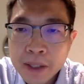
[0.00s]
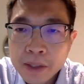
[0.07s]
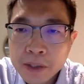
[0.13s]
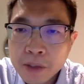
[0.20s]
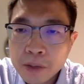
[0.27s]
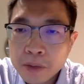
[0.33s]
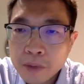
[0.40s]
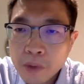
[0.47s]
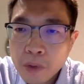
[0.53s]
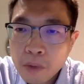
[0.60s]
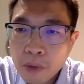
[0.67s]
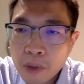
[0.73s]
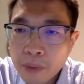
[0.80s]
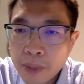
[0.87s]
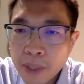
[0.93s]
So
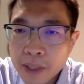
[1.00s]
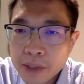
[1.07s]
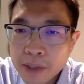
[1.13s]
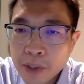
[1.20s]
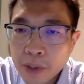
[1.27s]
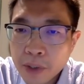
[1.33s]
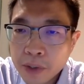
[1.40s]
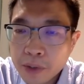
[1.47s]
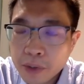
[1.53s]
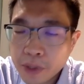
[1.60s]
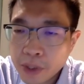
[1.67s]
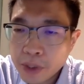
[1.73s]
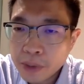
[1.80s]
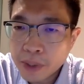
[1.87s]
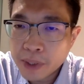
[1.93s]
what we are showing to
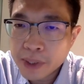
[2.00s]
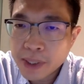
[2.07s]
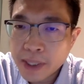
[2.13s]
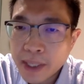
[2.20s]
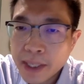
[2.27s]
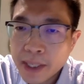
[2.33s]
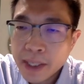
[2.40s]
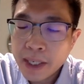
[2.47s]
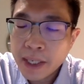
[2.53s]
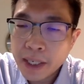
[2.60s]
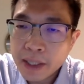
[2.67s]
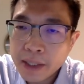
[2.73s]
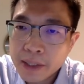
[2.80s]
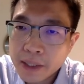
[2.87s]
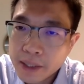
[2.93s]
you is that
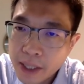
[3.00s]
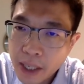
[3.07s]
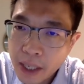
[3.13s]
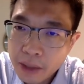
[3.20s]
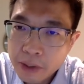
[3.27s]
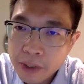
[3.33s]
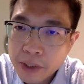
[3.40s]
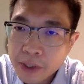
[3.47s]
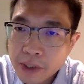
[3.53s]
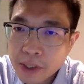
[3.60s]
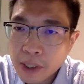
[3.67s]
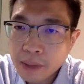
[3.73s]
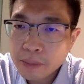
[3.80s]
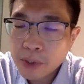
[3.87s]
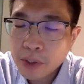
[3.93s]
in the current
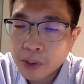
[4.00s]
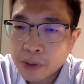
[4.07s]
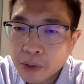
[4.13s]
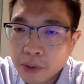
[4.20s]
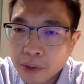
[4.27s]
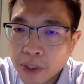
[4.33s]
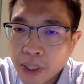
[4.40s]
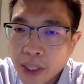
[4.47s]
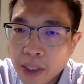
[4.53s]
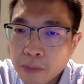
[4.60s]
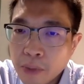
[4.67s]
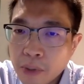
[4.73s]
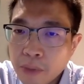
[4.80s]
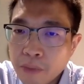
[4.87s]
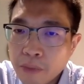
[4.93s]
assumption or the current
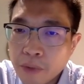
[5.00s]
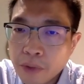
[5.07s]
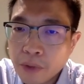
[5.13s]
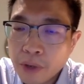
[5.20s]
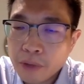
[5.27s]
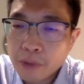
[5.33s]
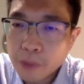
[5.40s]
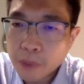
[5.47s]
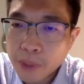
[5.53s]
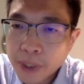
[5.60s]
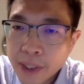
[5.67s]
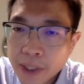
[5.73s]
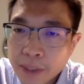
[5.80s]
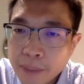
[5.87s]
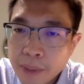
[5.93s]
way of doing
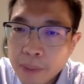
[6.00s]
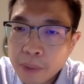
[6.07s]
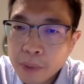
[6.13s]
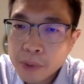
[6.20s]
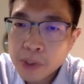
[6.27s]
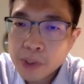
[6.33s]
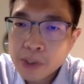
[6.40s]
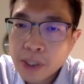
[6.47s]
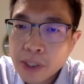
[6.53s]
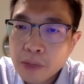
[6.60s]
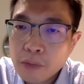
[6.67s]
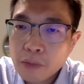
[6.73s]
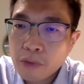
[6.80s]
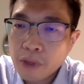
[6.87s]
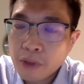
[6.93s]
it, people just
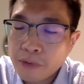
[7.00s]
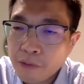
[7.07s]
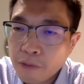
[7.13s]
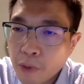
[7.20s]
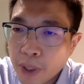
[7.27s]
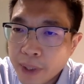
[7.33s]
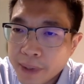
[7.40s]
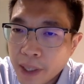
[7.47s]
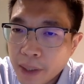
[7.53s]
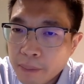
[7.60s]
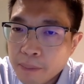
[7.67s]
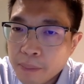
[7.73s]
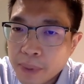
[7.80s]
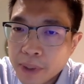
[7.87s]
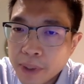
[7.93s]
take uh, one
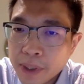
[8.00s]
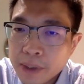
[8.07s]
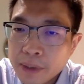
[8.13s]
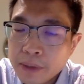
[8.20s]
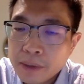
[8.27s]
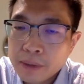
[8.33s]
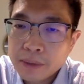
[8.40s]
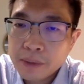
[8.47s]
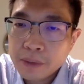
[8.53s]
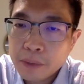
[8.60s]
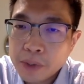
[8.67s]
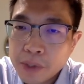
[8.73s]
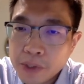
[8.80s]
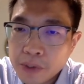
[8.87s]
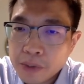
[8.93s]
number,
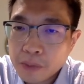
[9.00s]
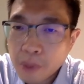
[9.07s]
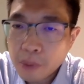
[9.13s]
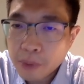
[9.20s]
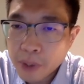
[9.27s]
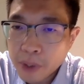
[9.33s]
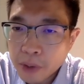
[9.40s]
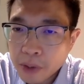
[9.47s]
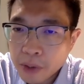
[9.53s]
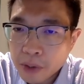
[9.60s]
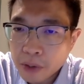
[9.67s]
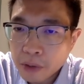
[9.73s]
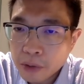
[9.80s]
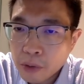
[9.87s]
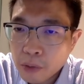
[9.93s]
which is what we call the
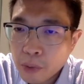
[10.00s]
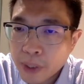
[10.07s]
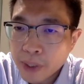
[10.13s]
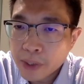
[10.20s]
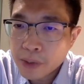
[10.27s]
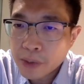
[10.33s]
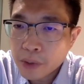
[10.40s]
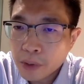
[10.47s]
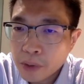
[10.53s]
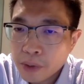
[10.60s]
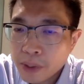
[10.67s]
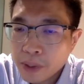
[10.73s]
total weighted score.